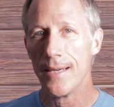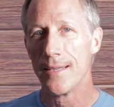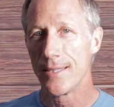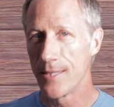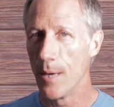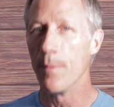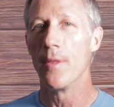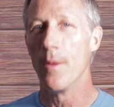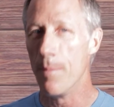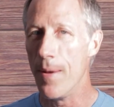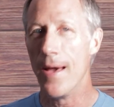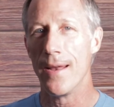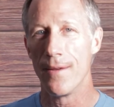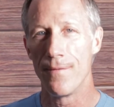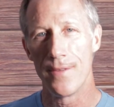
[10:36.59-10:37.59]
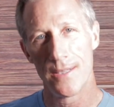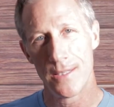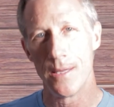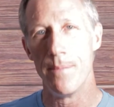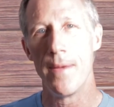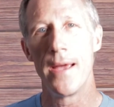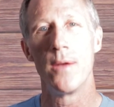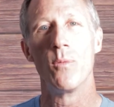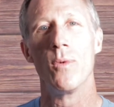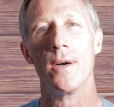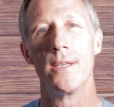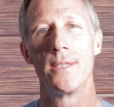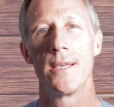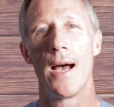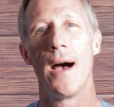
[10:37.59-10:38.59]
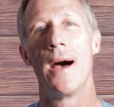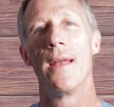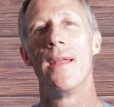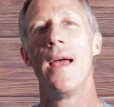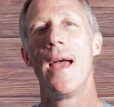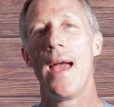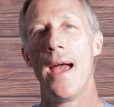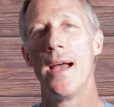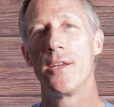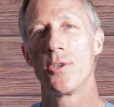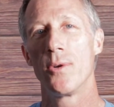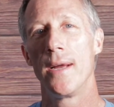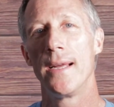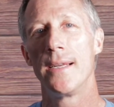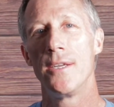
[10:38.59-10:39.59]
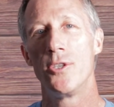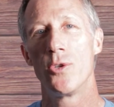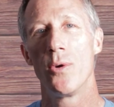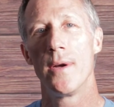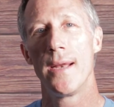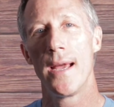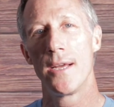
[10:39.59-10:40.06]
some of the benefits, the main ones on Azure AD Join,